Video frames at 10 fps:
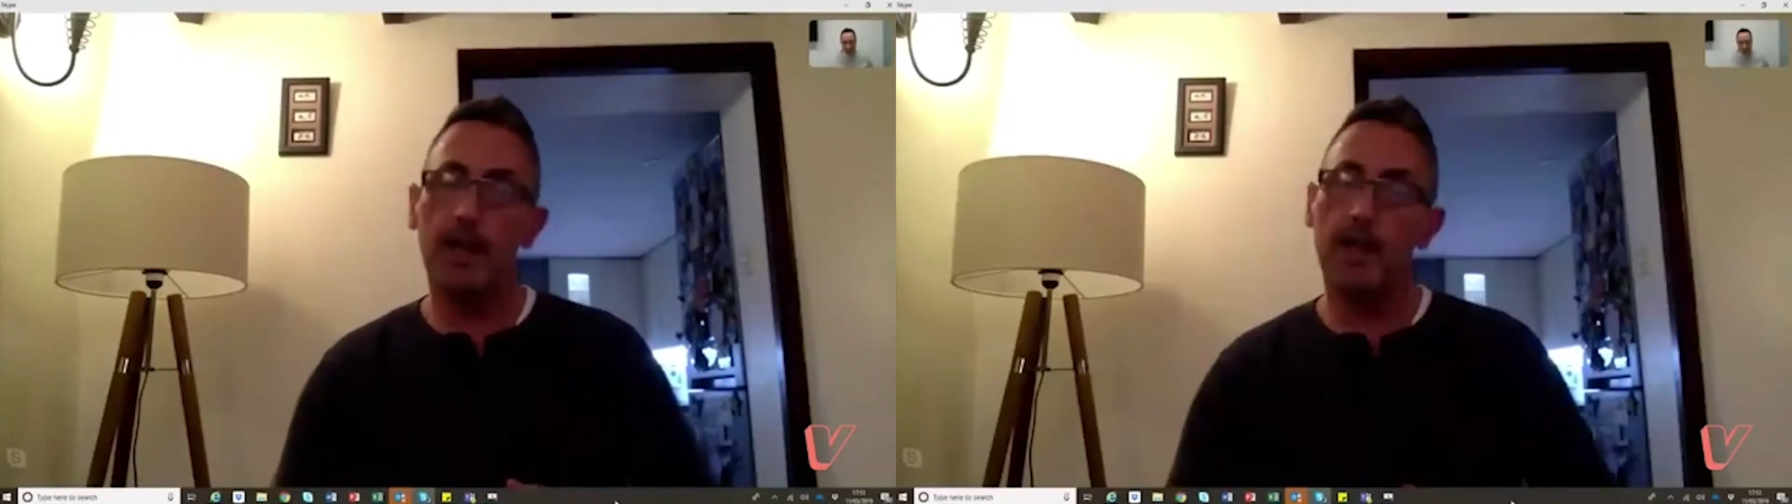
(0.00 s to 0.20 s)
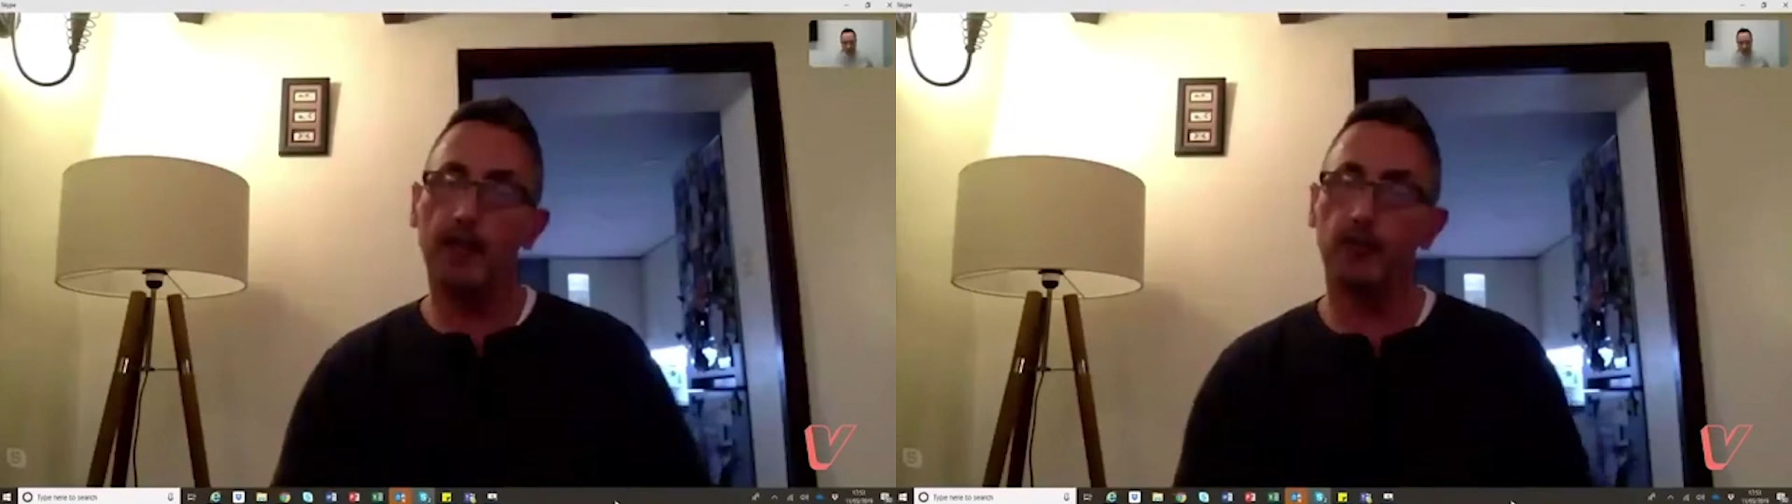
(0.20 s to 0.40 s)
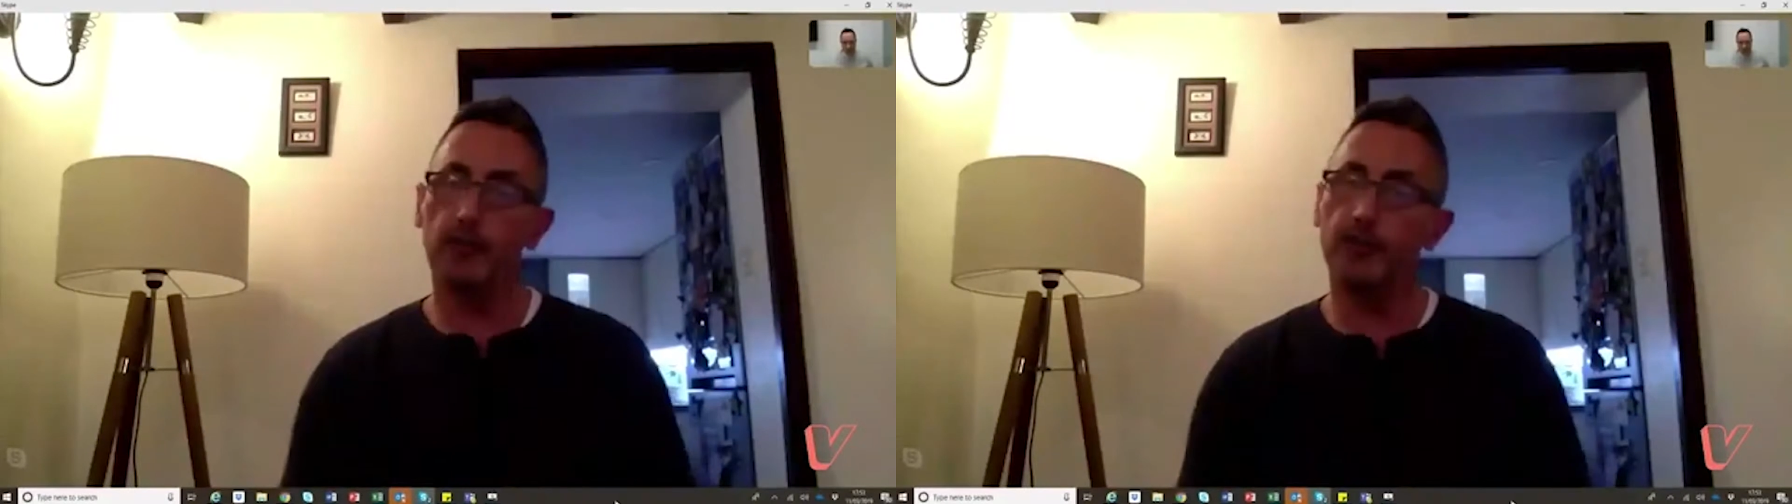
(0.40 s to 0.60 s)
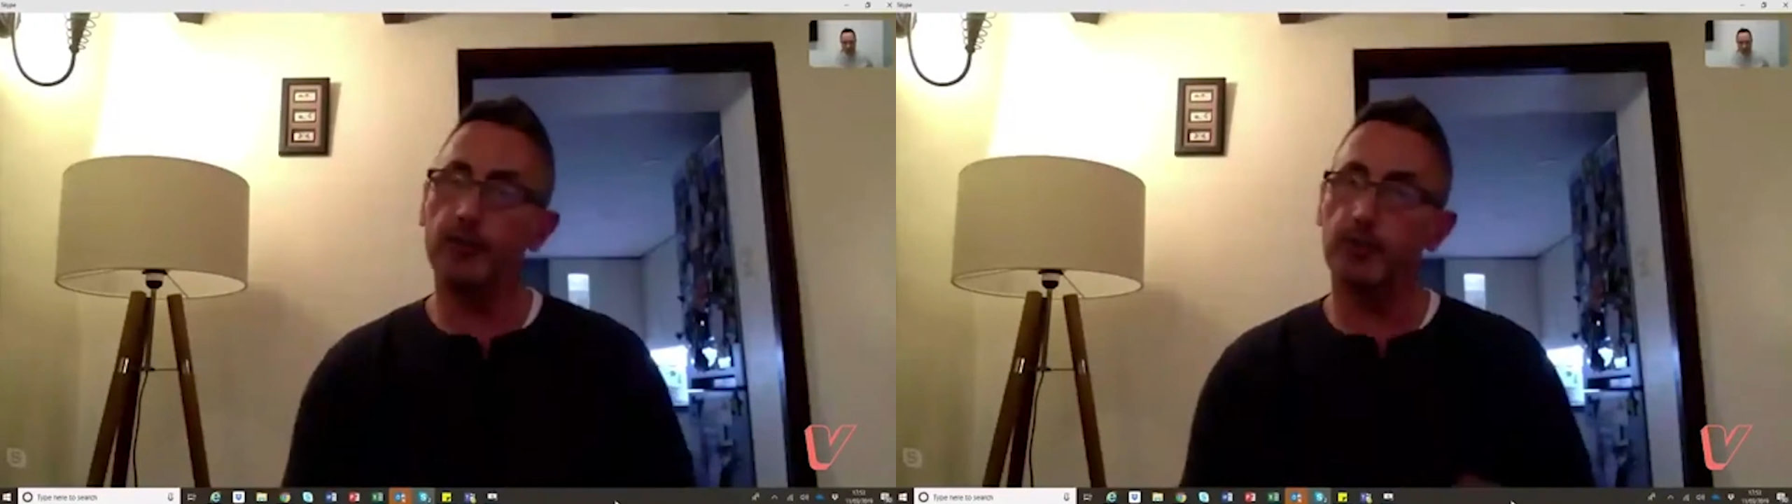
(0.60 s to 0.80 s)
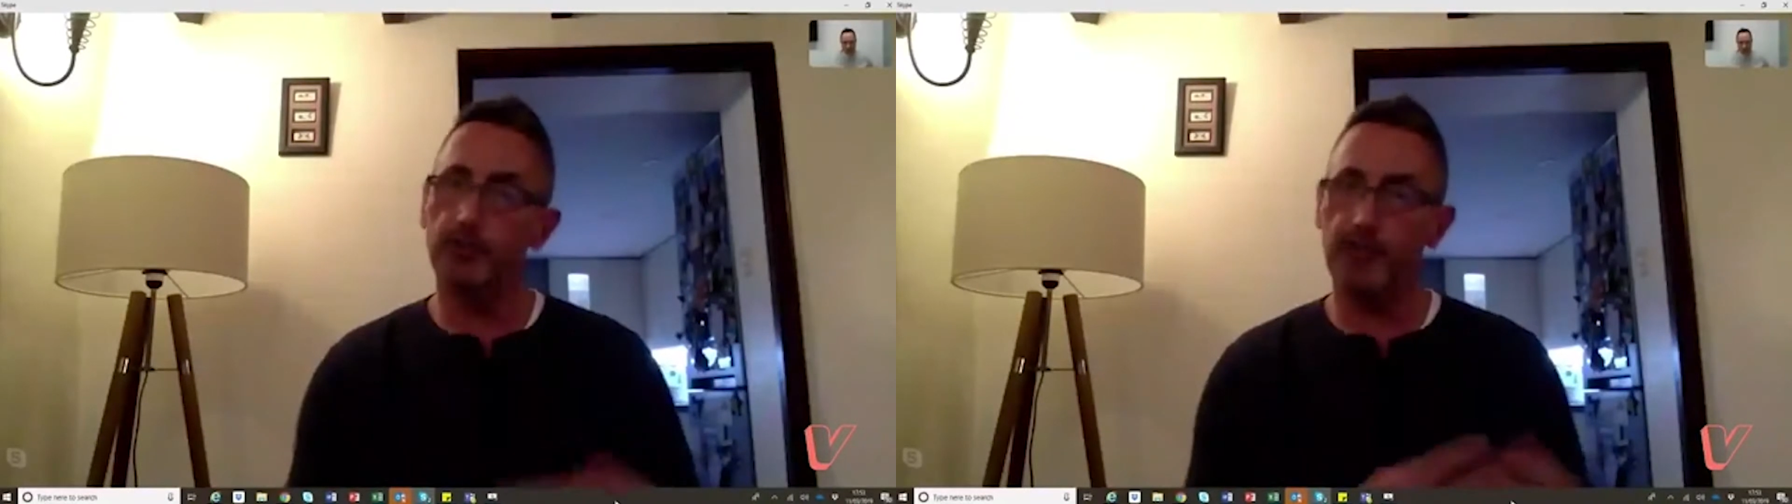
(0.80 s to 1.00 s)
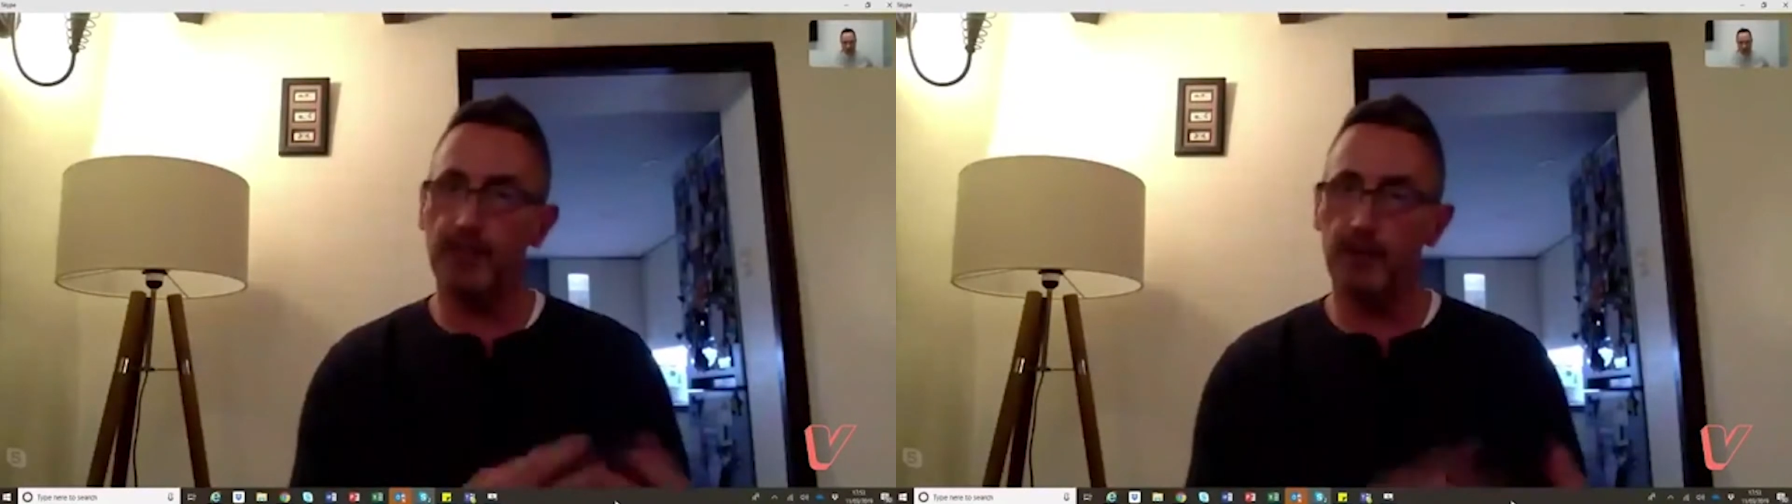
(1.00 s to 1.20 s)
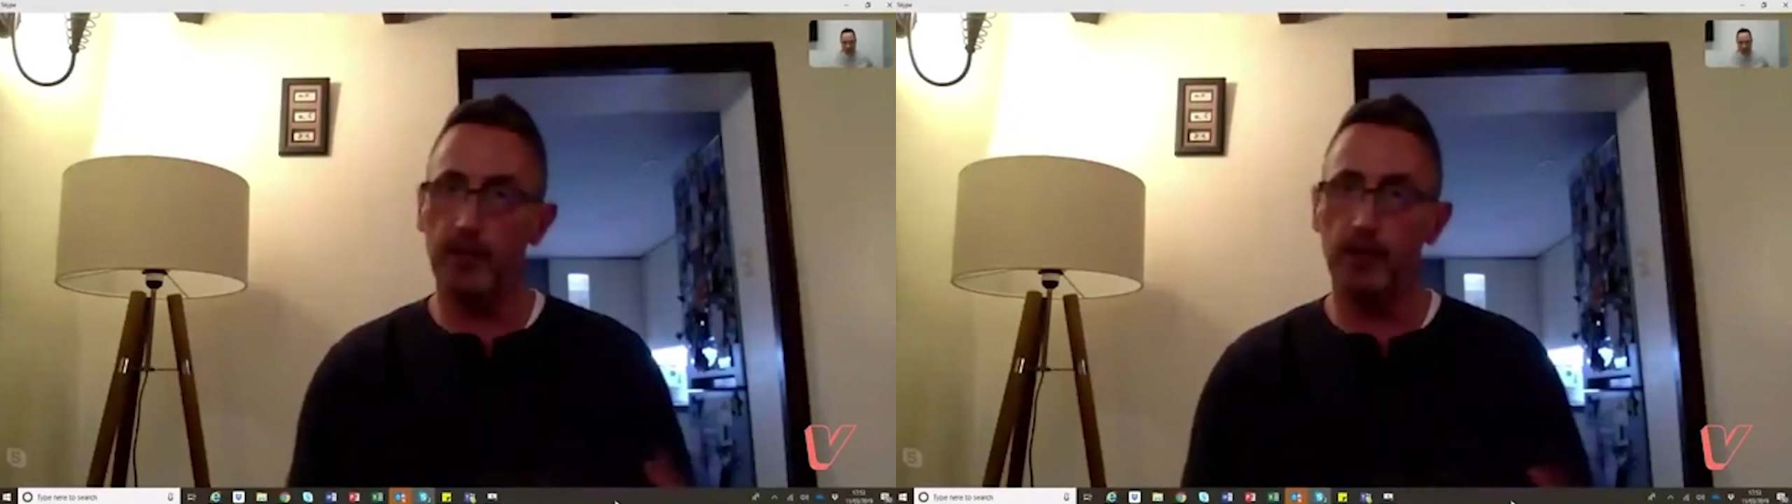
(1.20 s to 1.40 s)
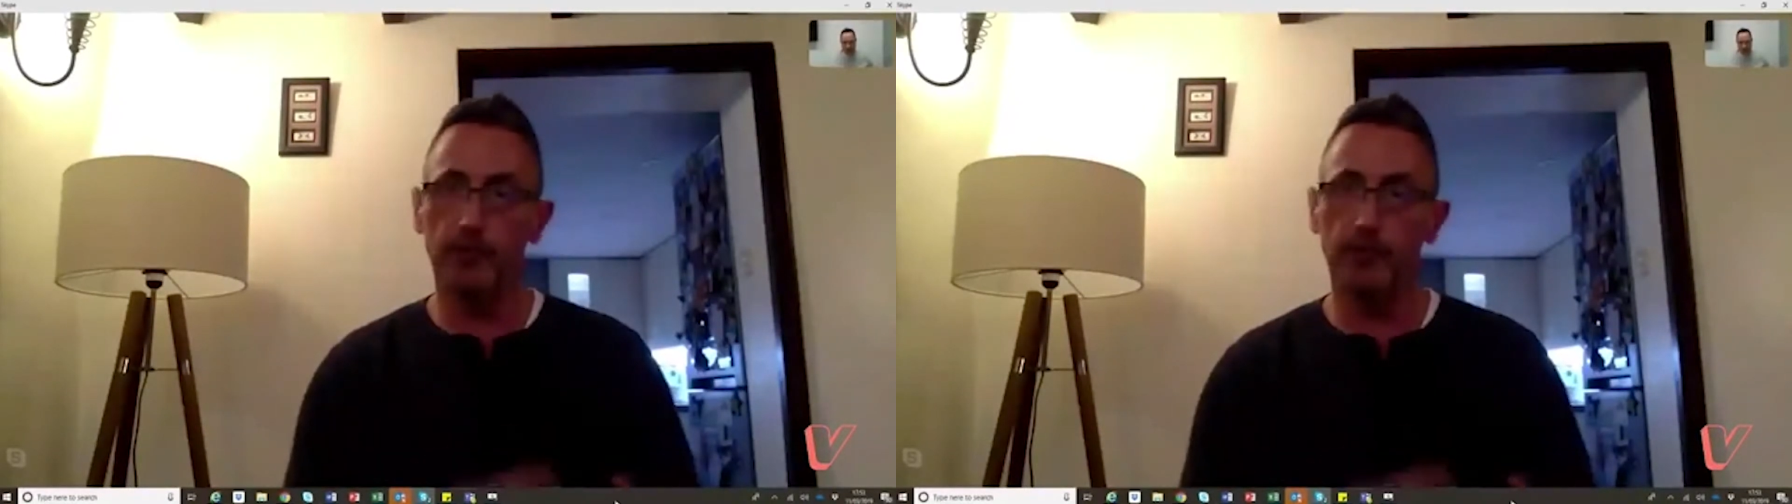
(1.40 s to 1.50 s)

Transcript: And trying to sometimes get that over,